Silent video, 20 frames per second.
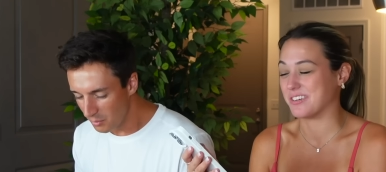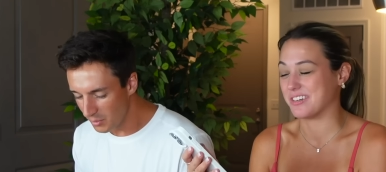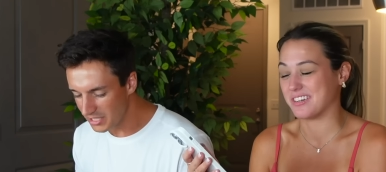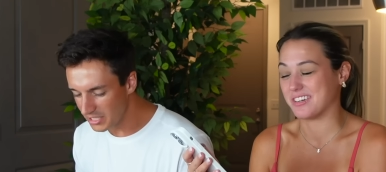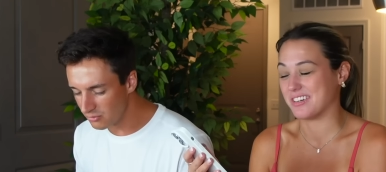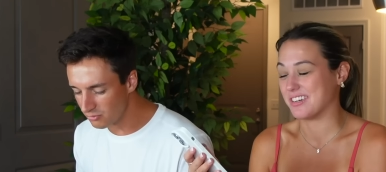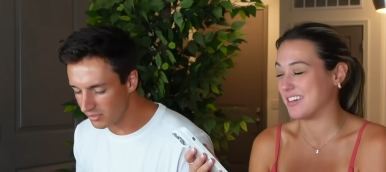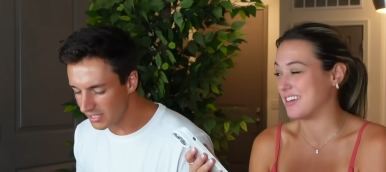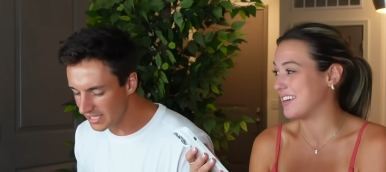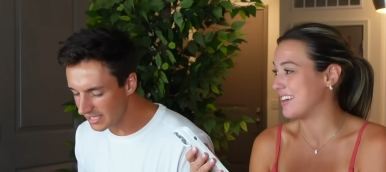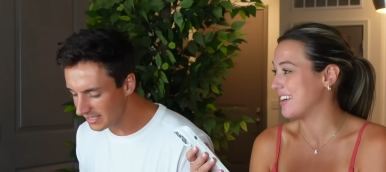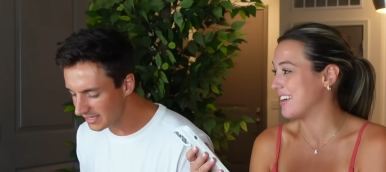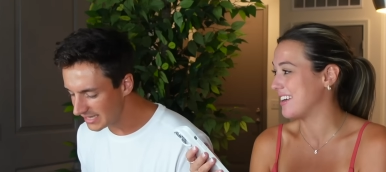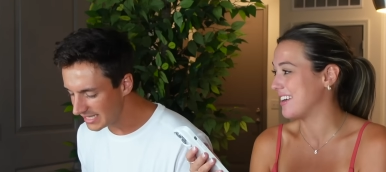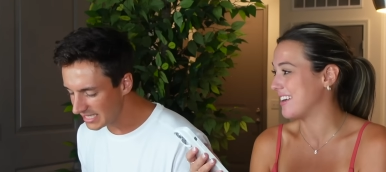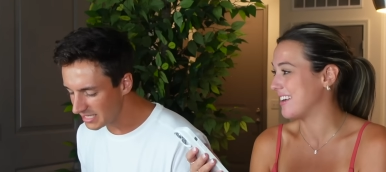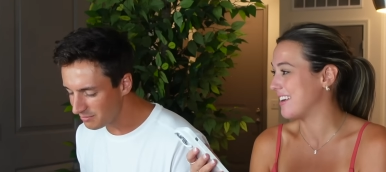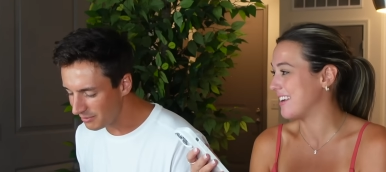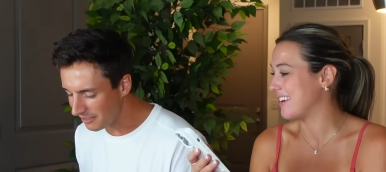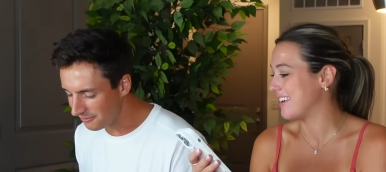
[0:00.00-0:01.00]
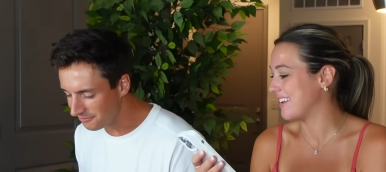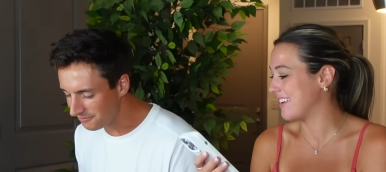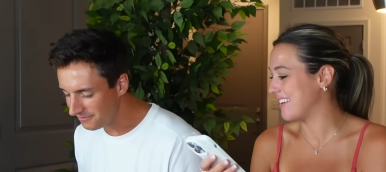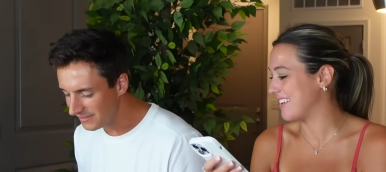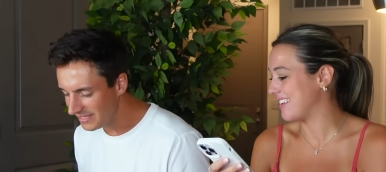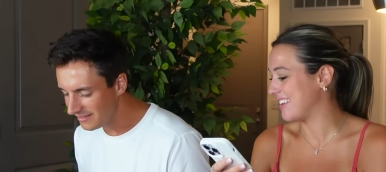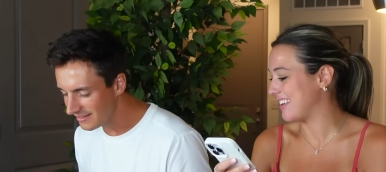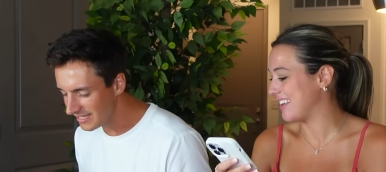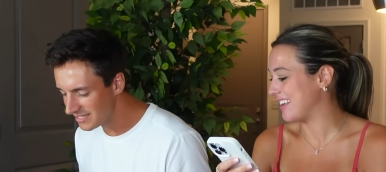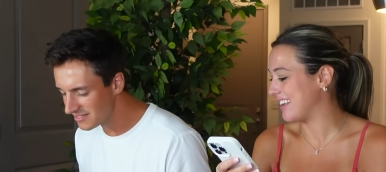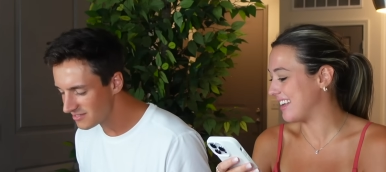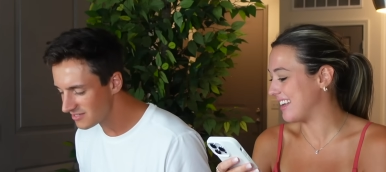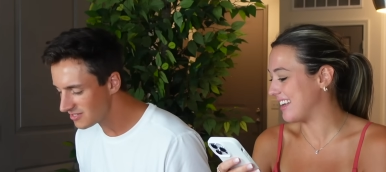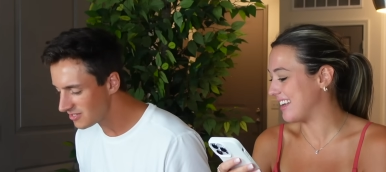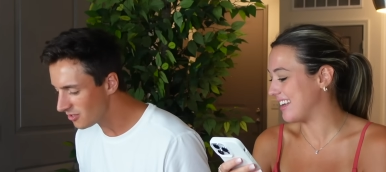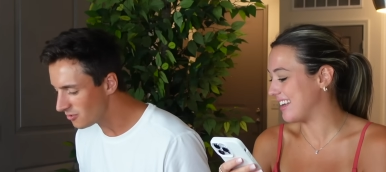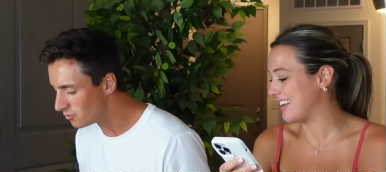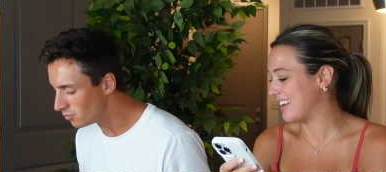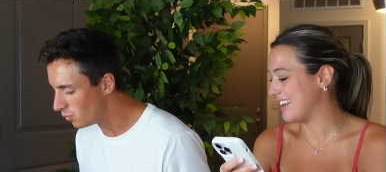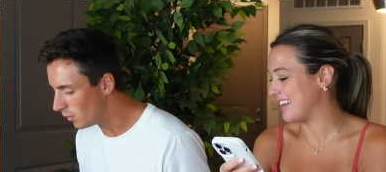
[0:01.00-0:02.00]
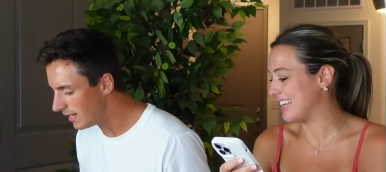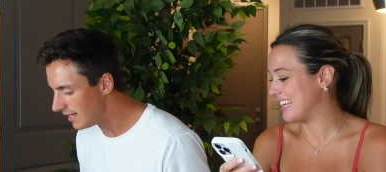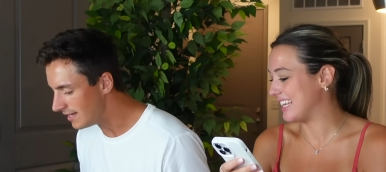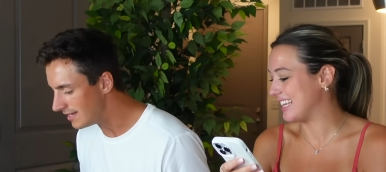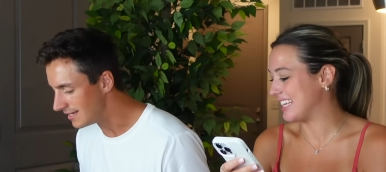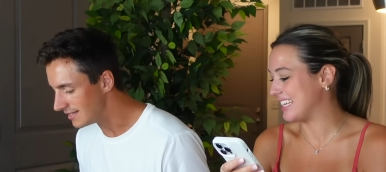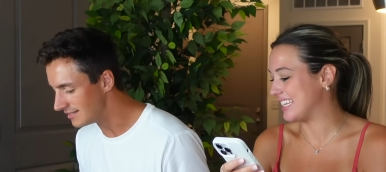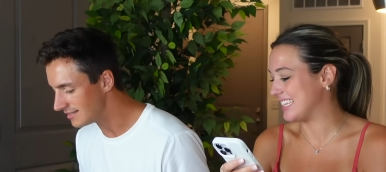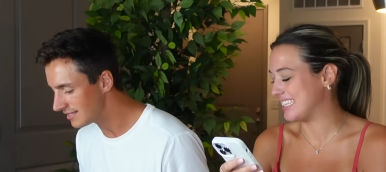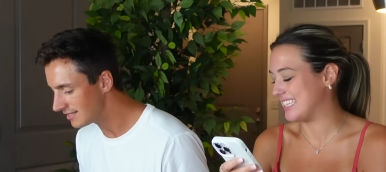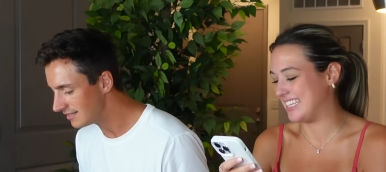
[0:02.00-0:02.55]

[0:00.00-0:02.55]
Speaker 1: When you really think about feet, they're so weird.